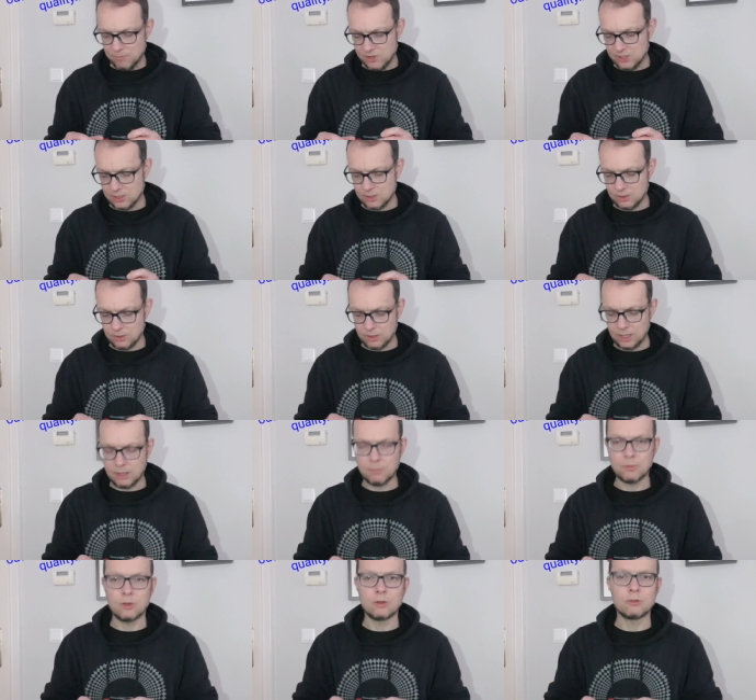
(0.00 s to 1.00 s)
So
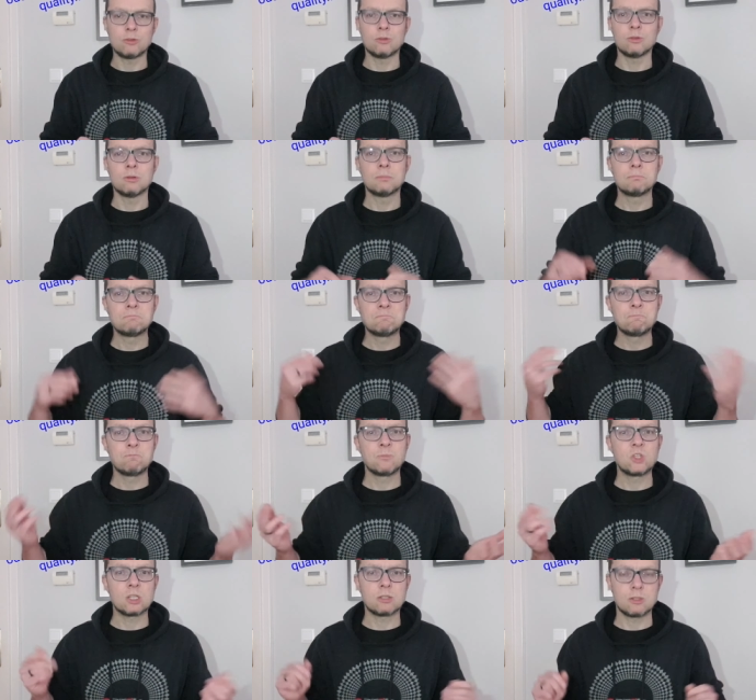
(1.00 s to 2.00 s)
I'm going to
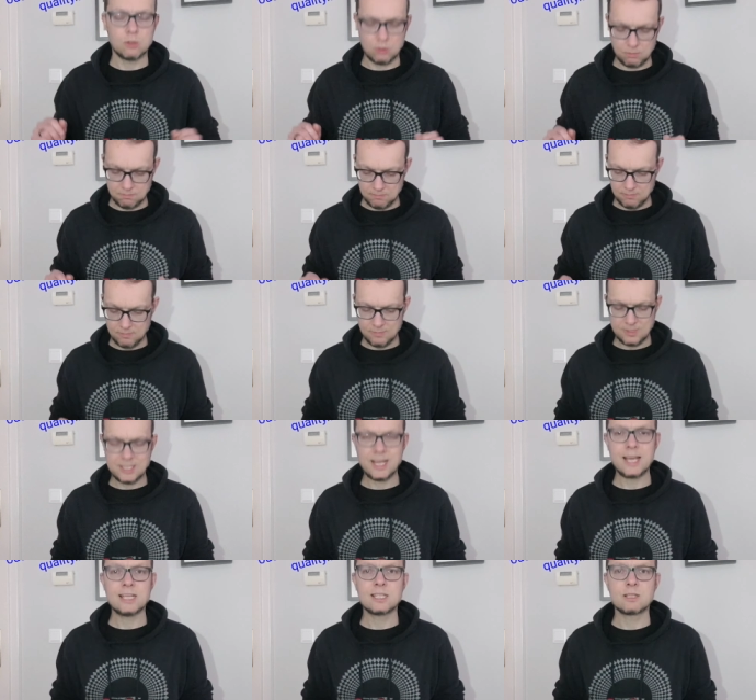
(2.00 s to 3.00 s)
just
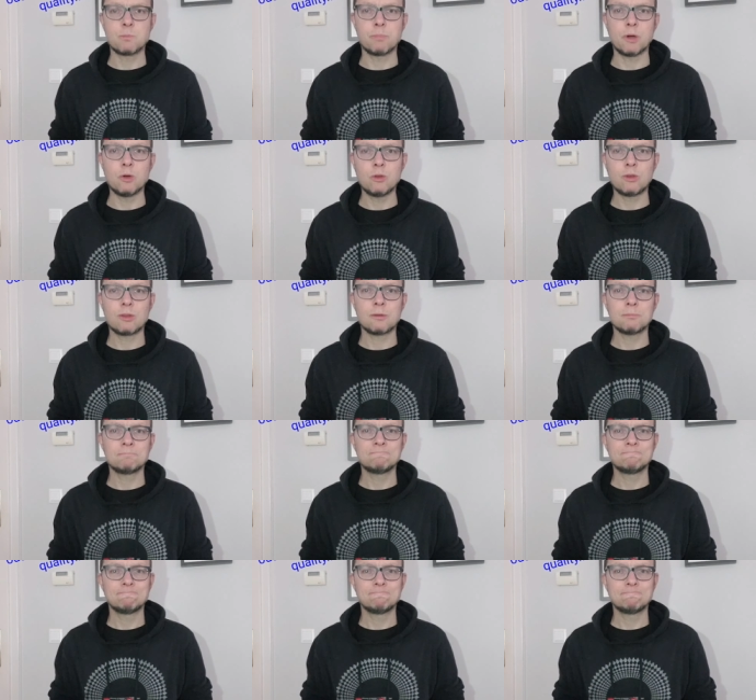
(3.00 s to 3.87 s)
test both